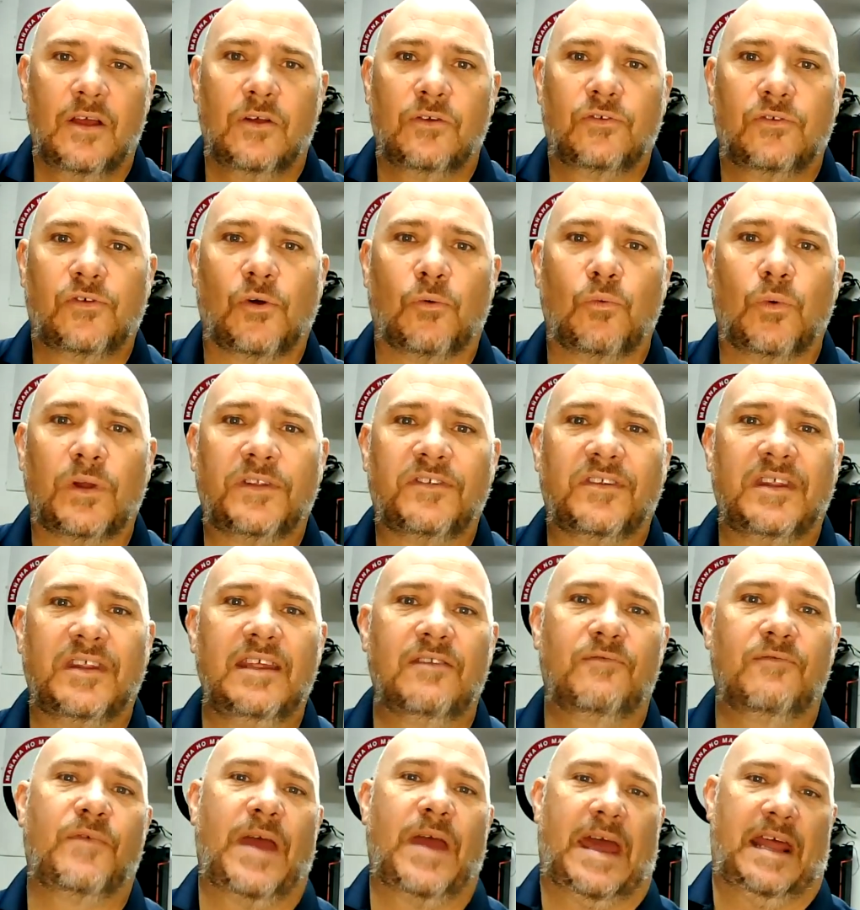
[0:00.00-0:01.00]
So what's the
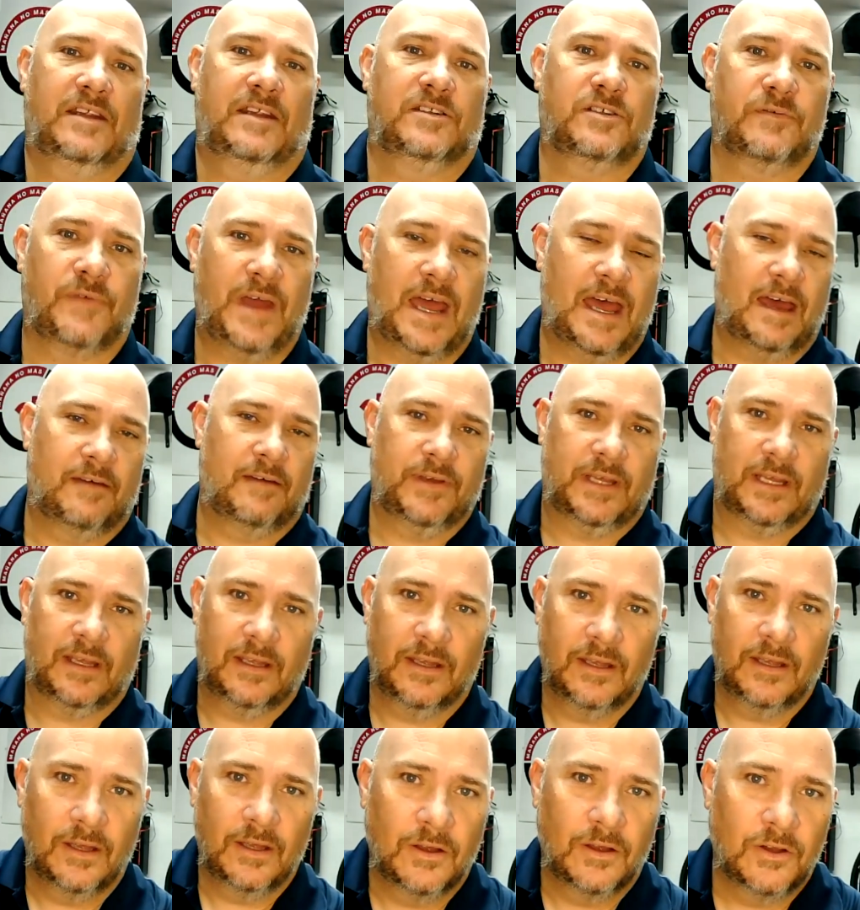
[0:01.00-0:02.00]
advantage of
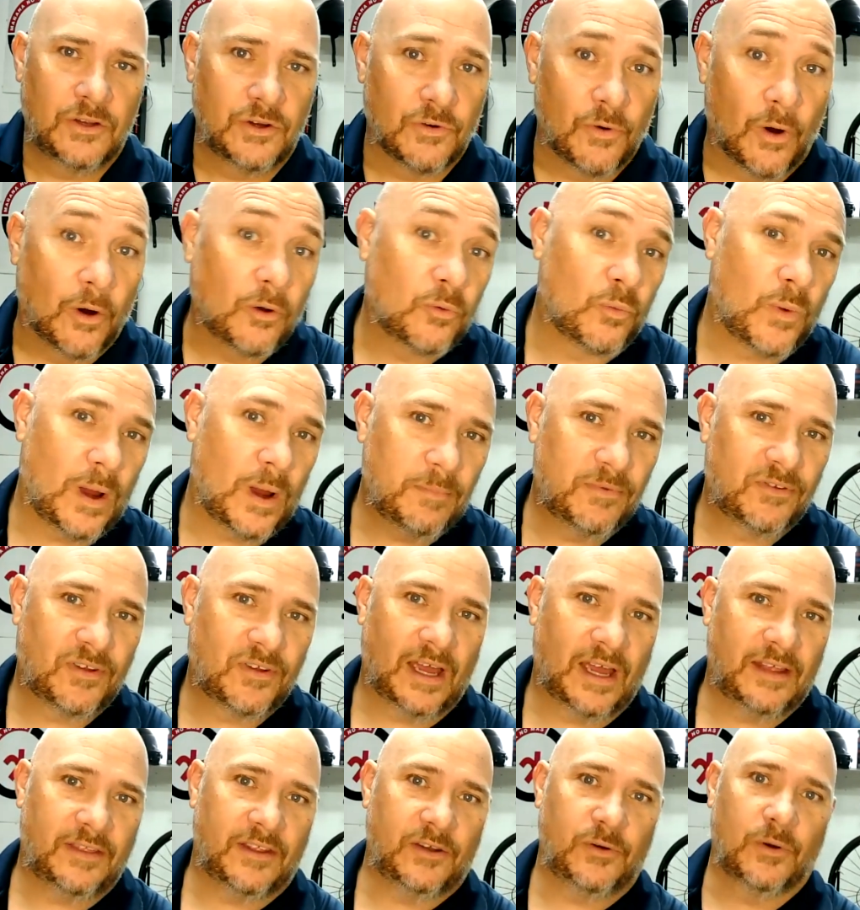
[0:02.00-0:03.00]
having your own
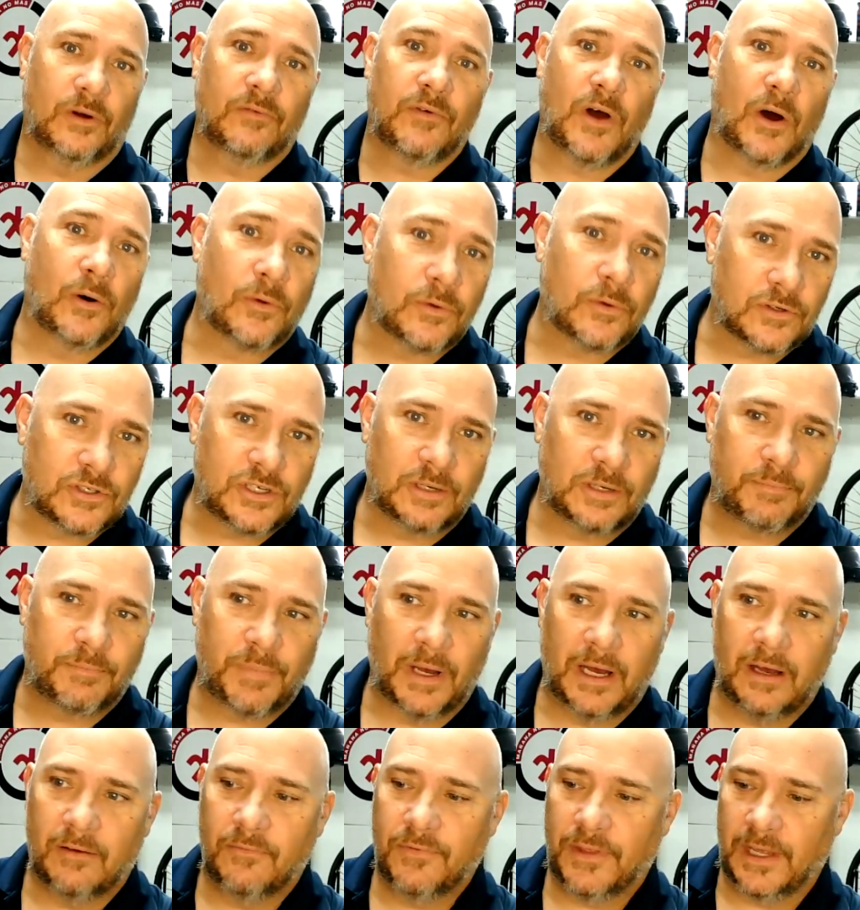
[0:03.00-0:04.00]
website that you have ownership
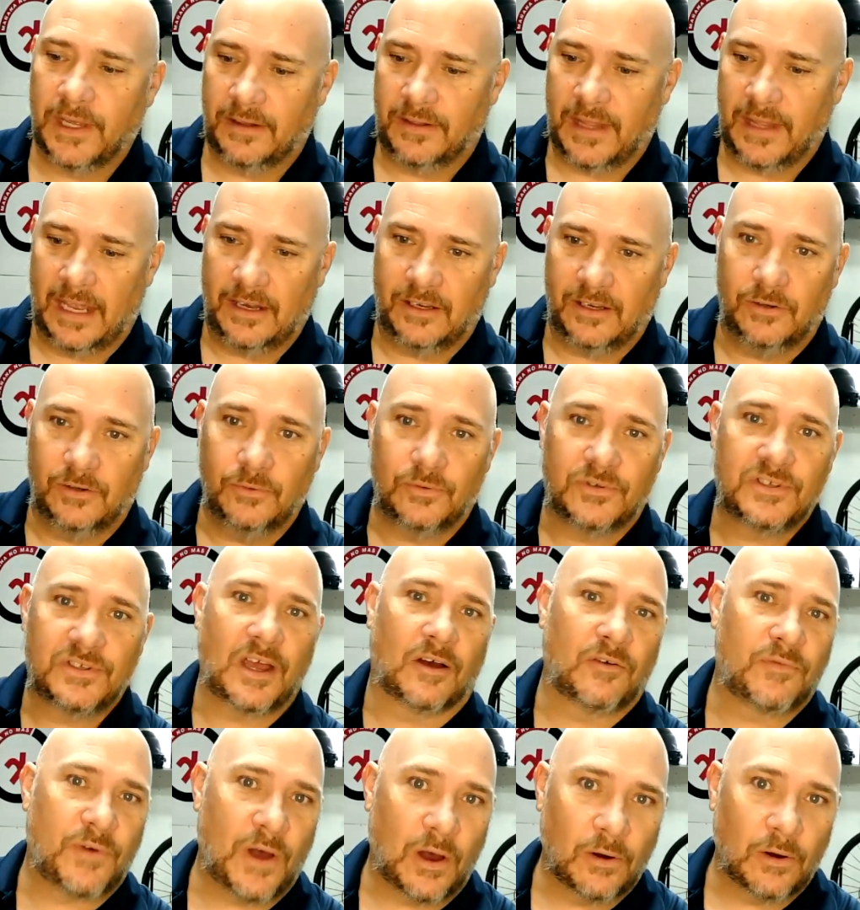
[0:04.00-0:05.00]
of, that you
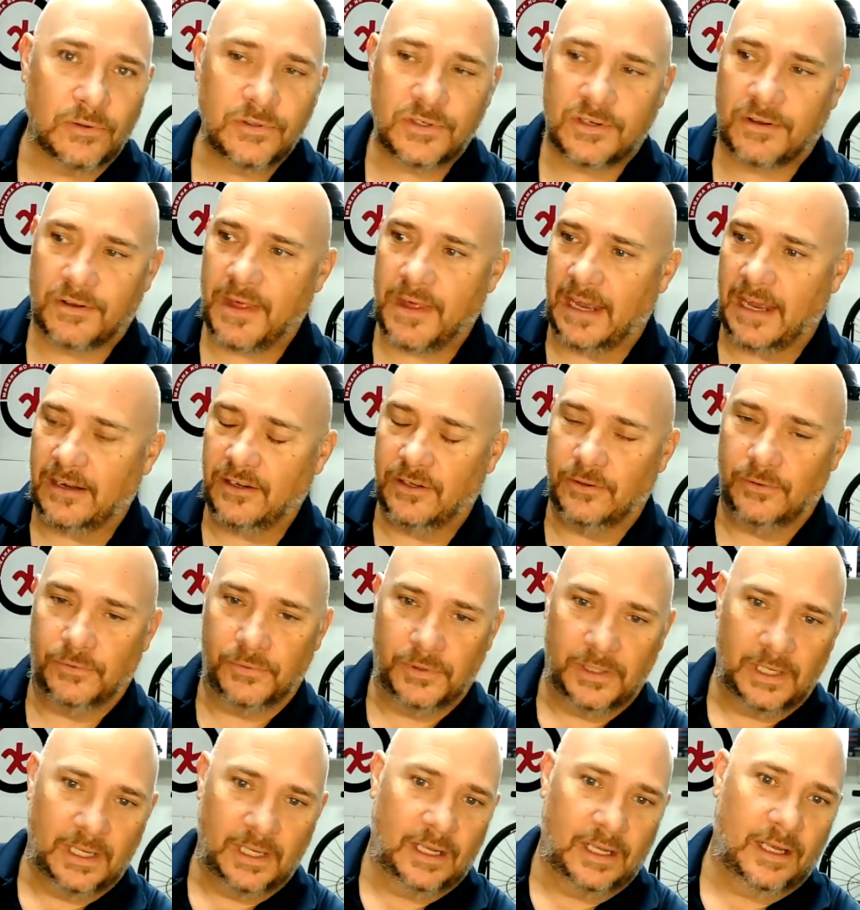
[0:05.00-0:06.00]
self-host,
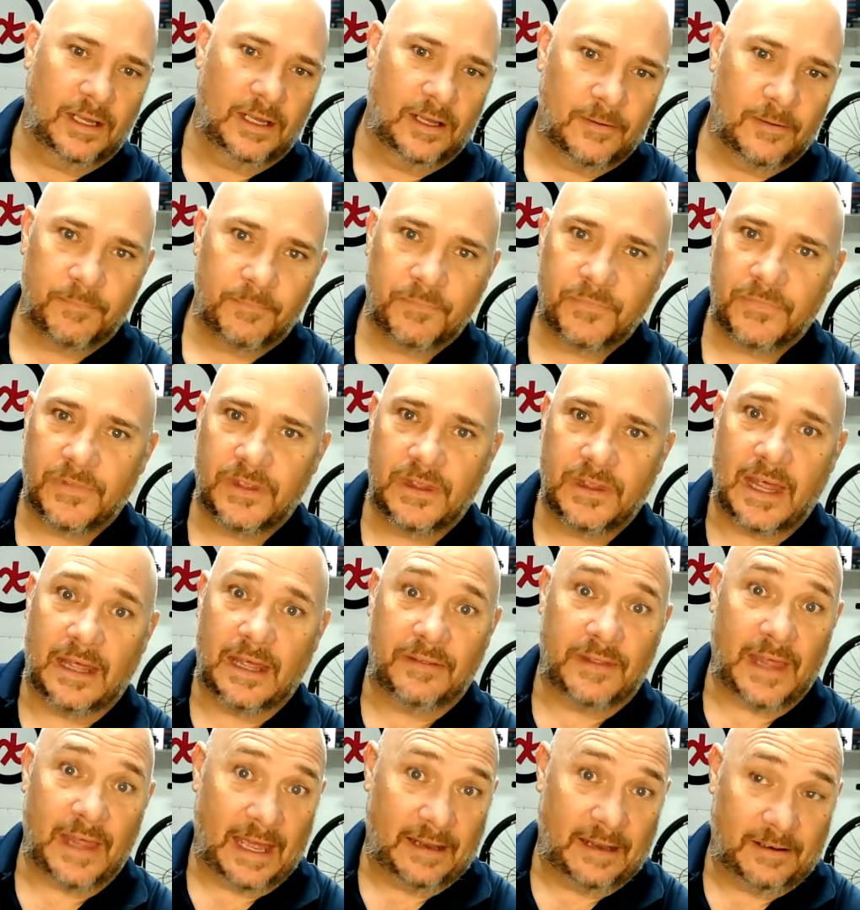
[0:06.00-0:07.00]

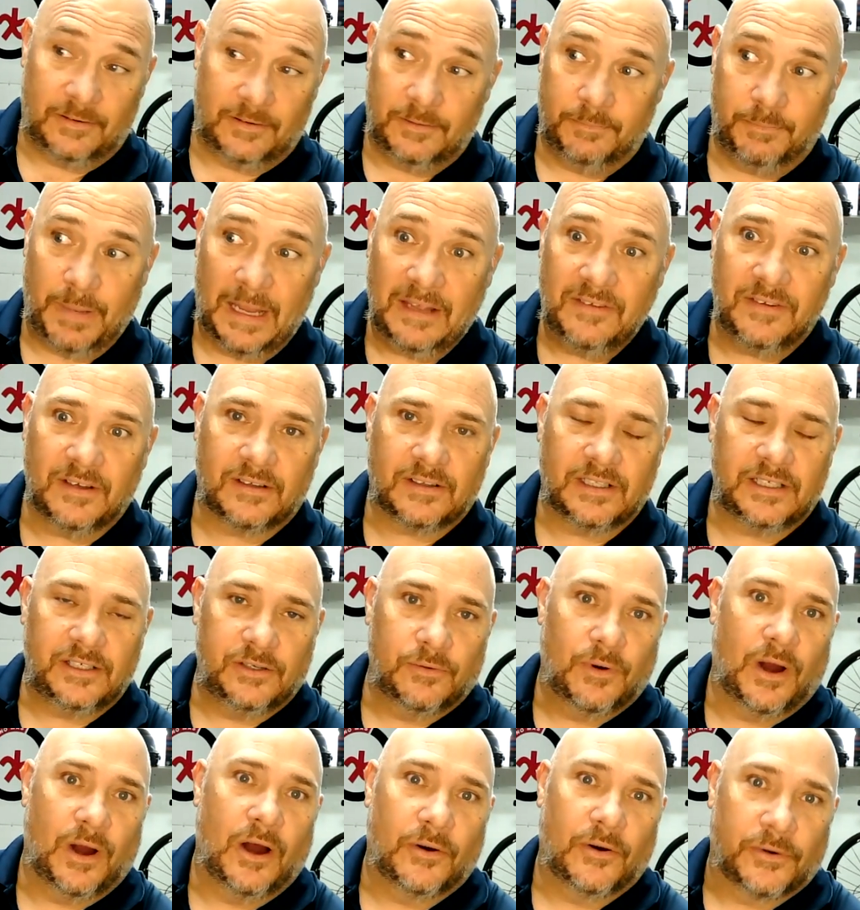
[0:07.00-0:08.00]
that basically
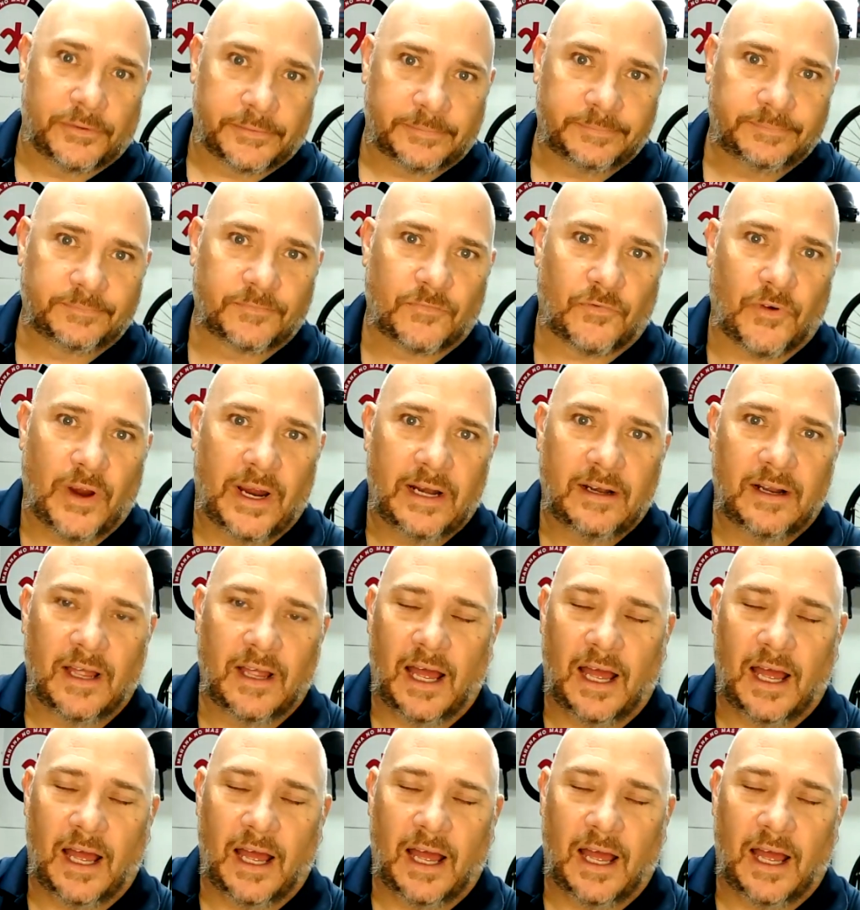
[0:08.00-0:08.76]
you own, right?